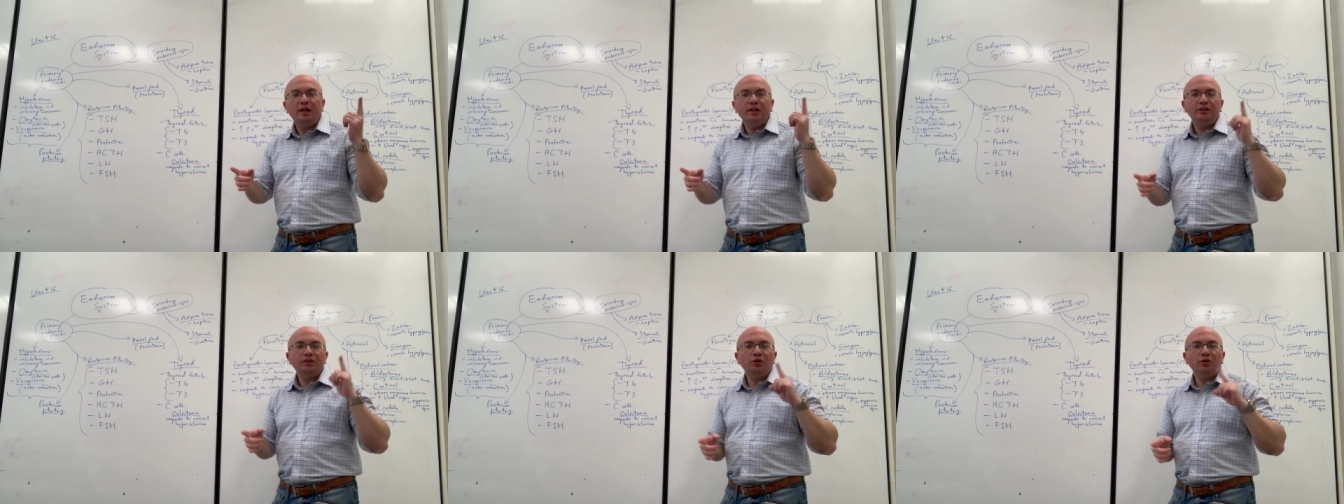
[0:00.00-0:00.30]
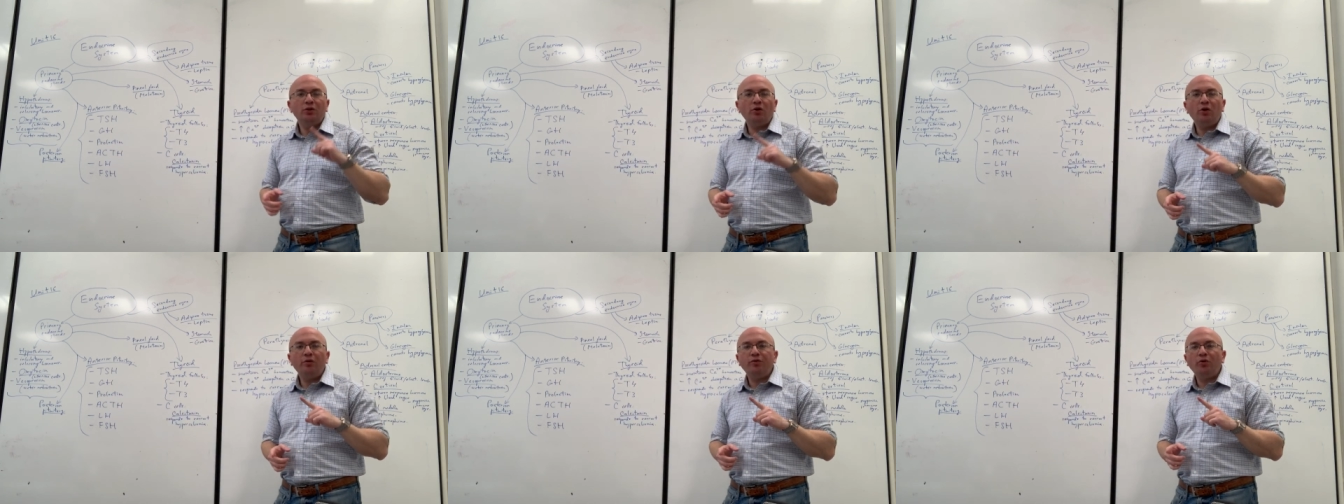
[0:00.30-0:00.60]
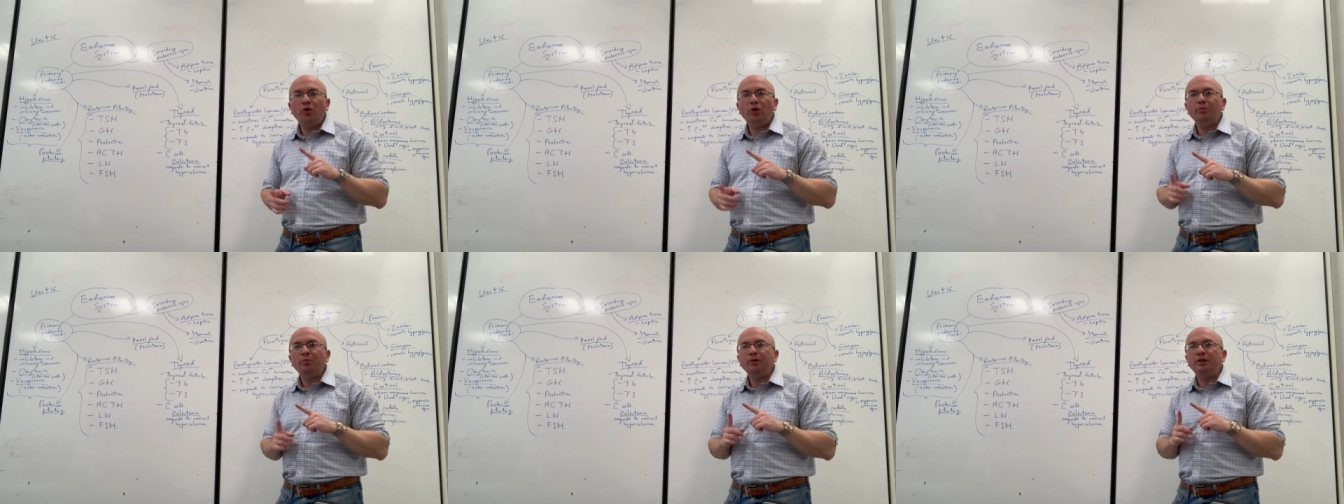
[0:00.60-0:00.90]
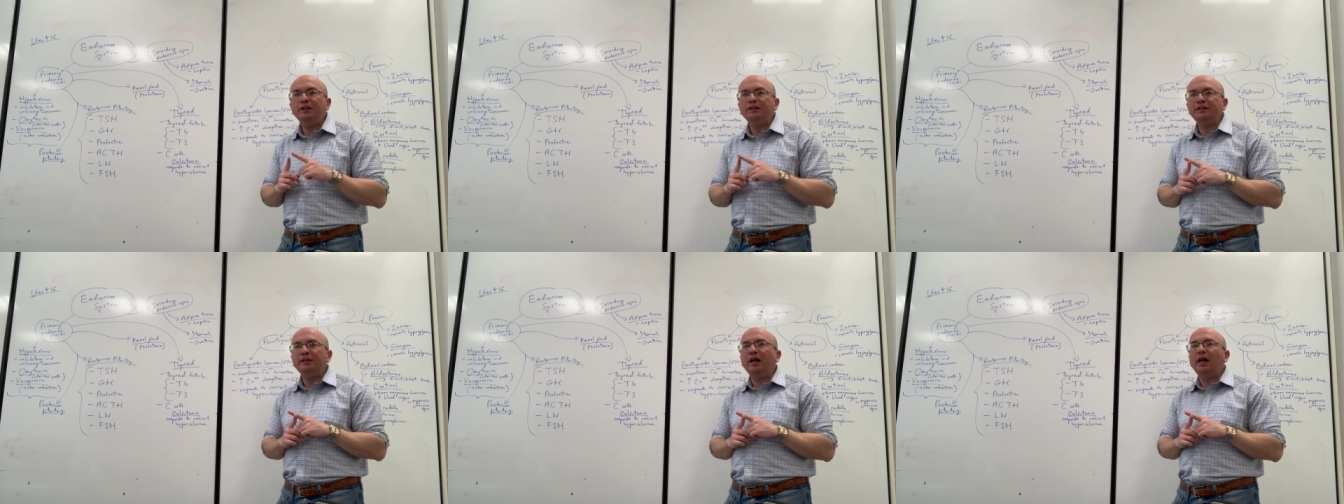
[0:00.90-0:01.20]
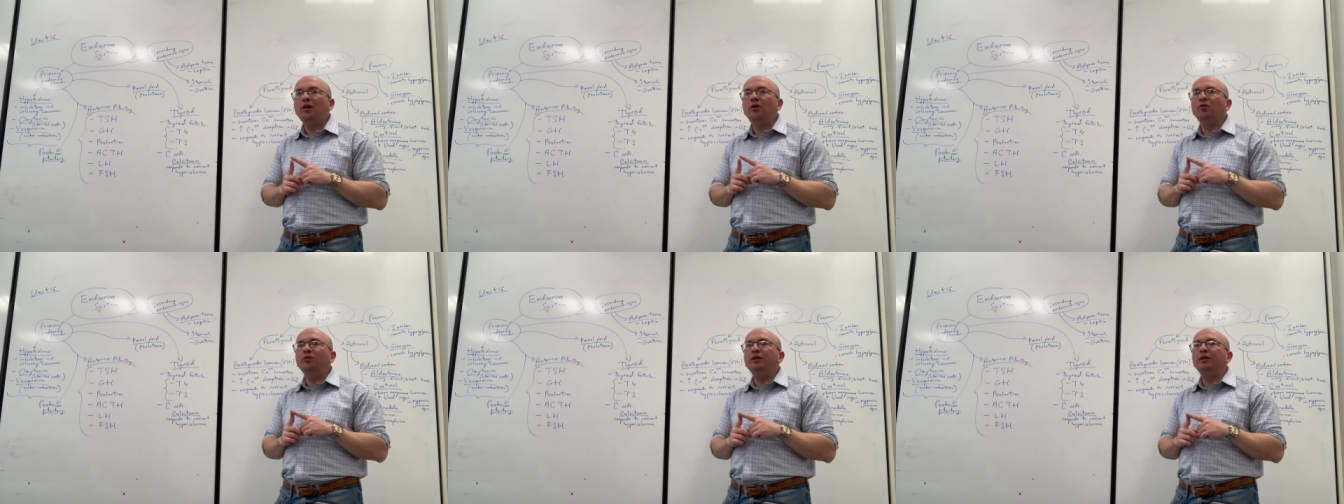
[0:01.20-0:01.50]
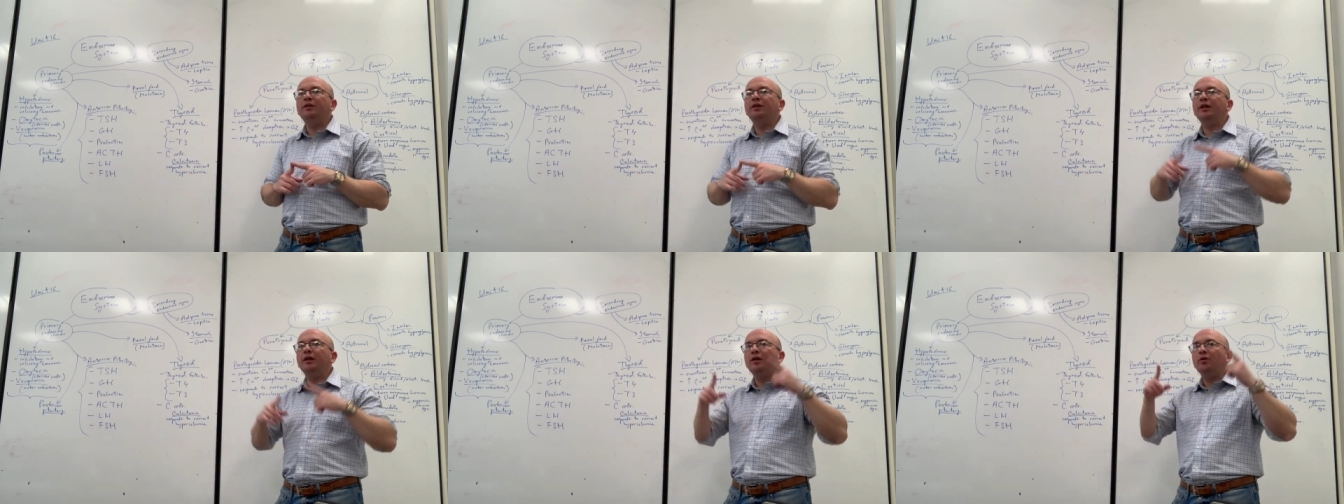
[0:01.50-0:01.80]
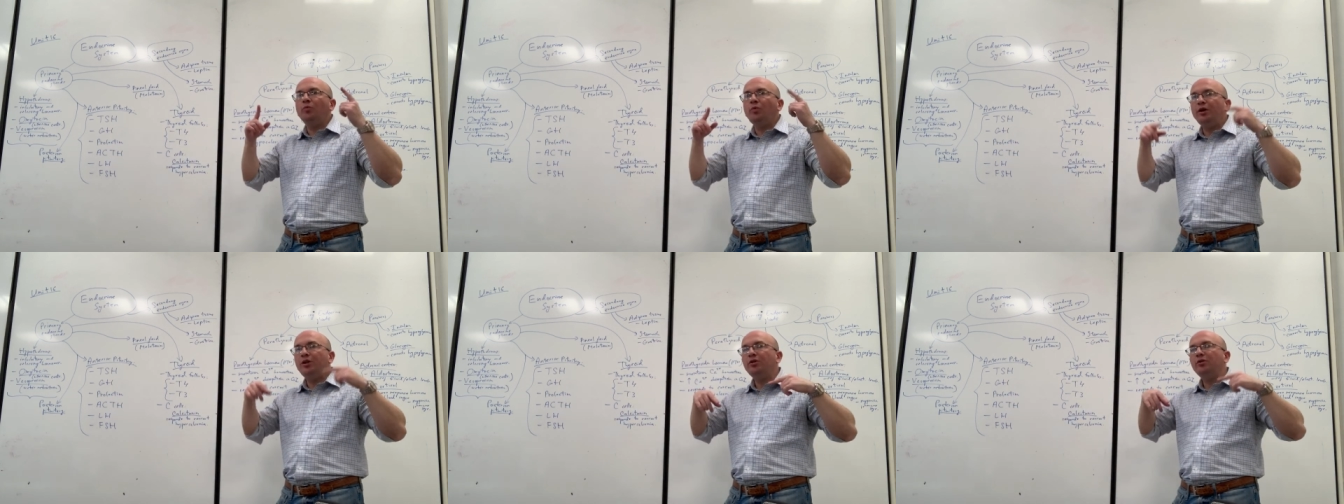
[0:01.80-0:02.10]
So growth hormone is not only there
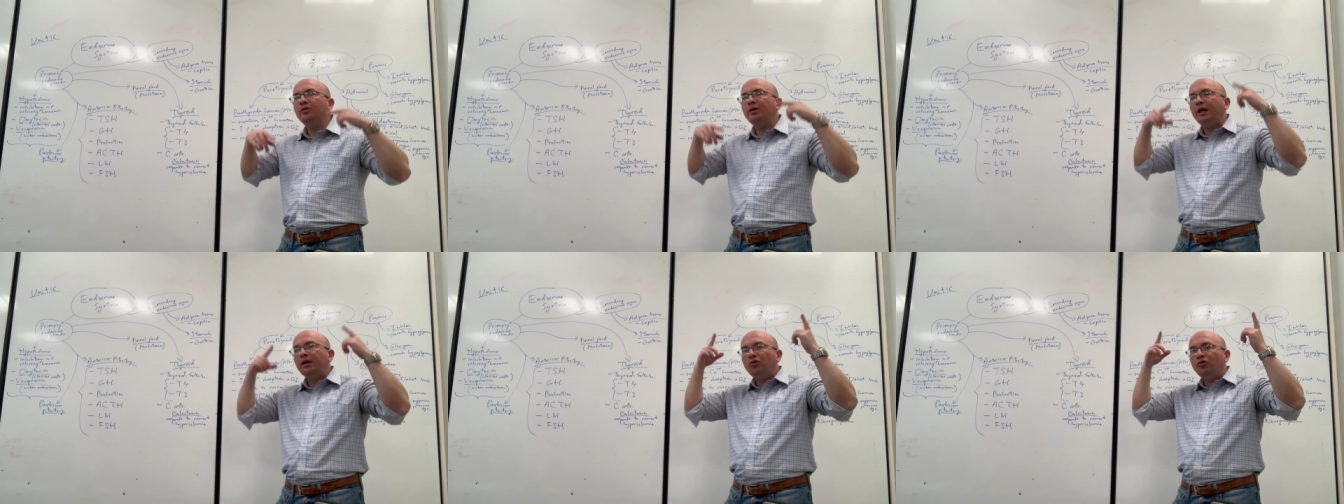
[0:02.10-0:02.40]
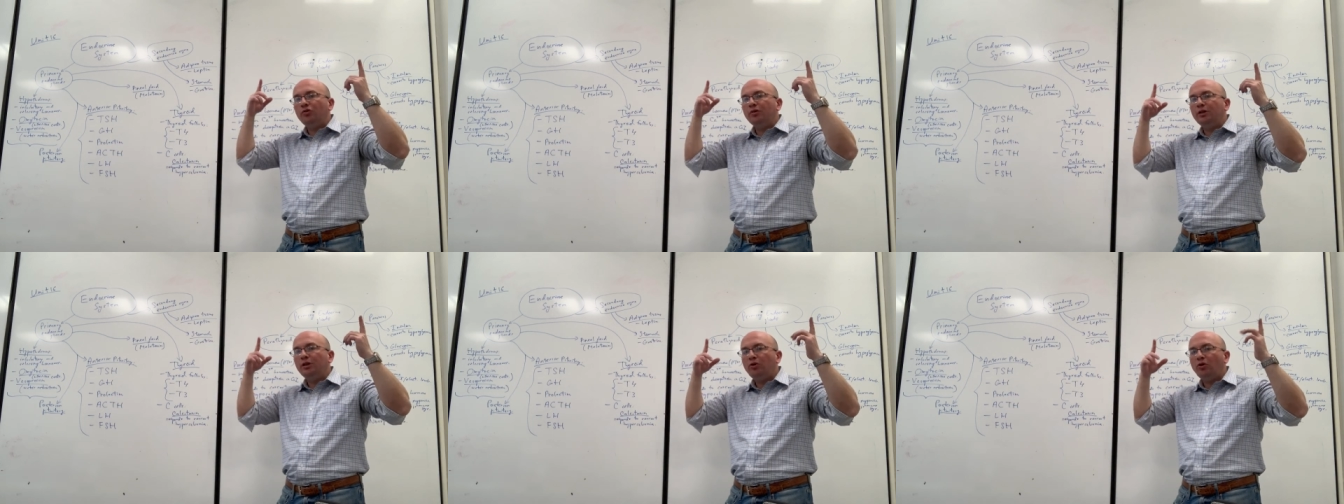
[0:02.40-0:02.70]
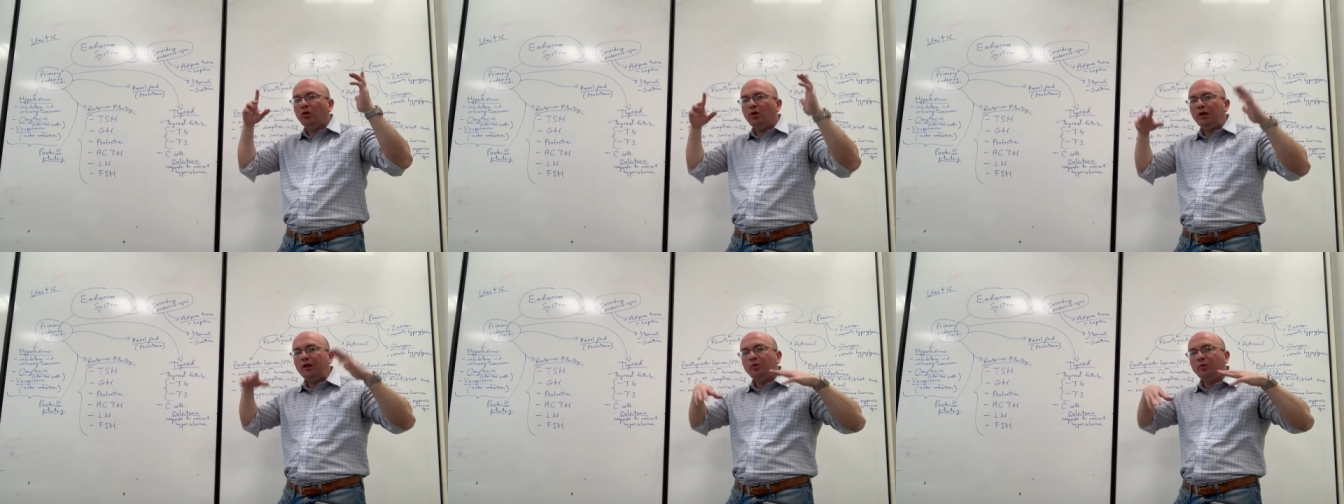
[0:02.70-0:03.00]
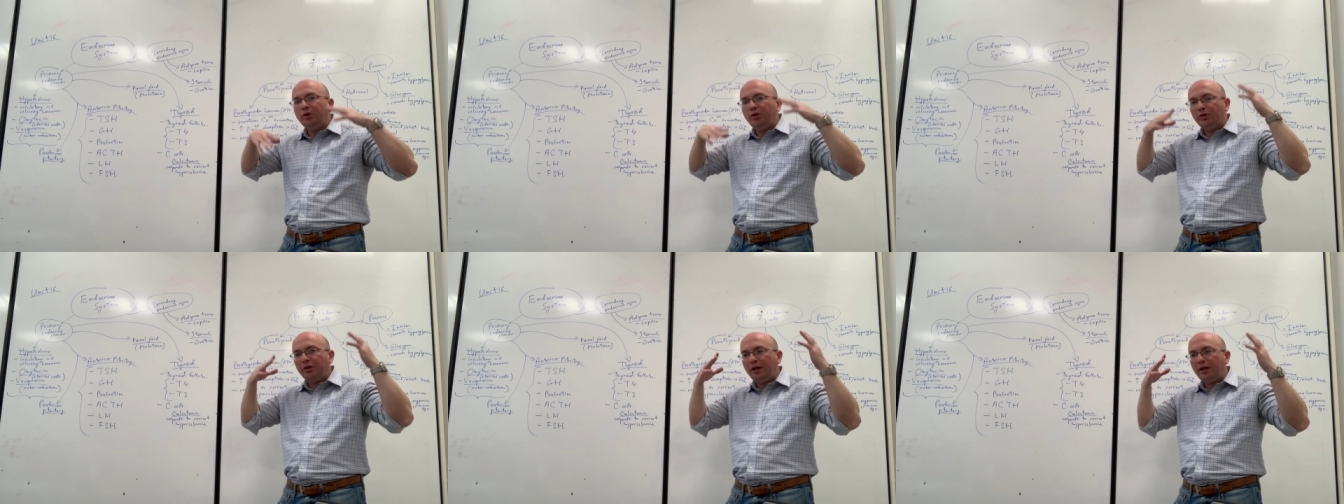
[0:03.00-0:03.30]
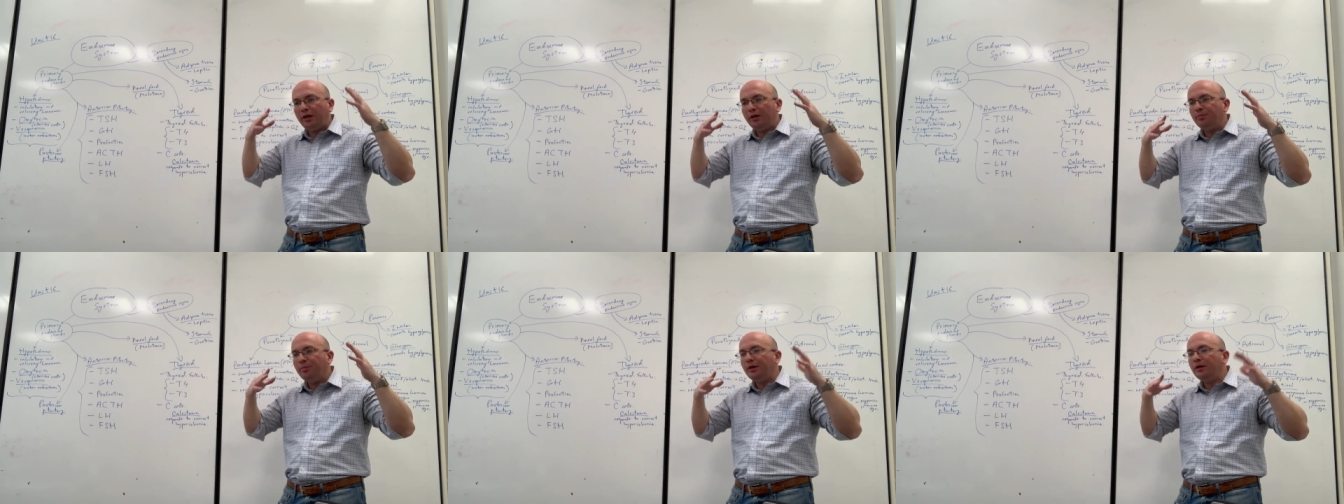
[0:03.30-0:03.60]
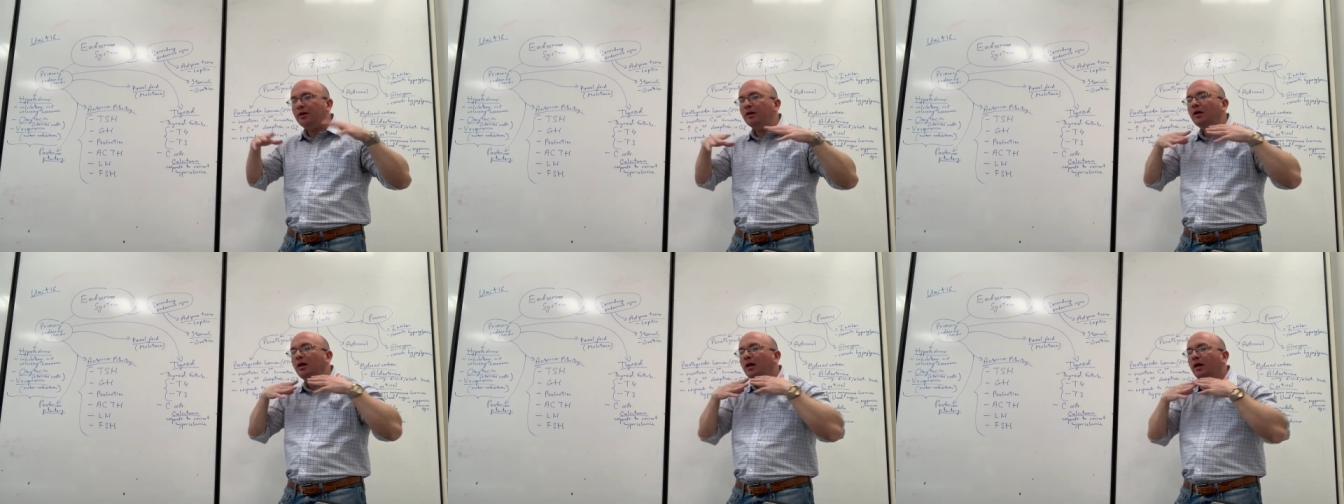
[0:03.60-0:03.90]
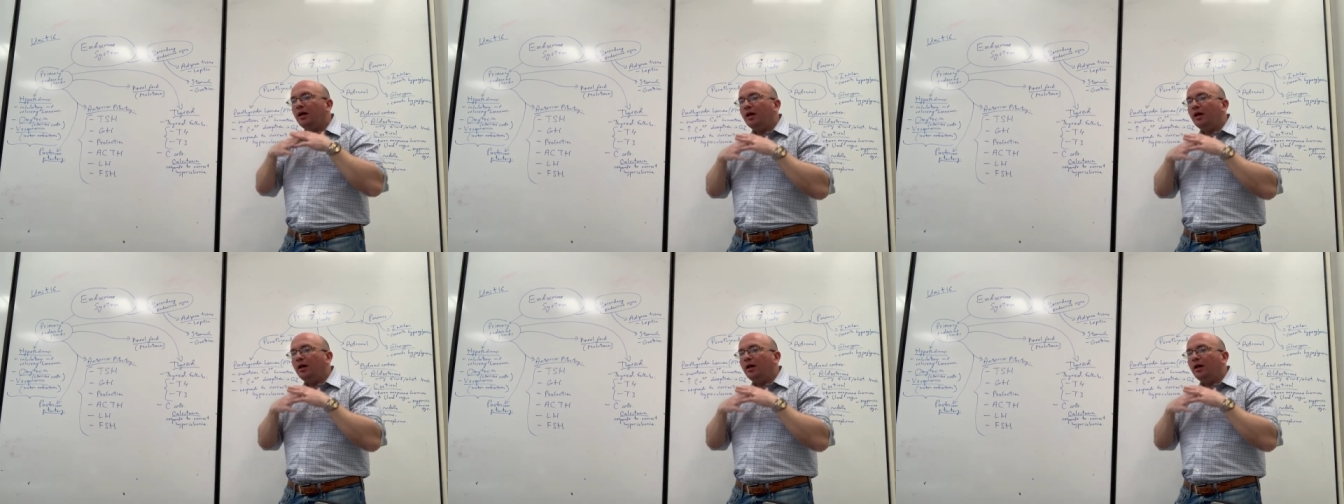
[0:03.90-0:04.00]
when you're actually growing, when you're getting bigger,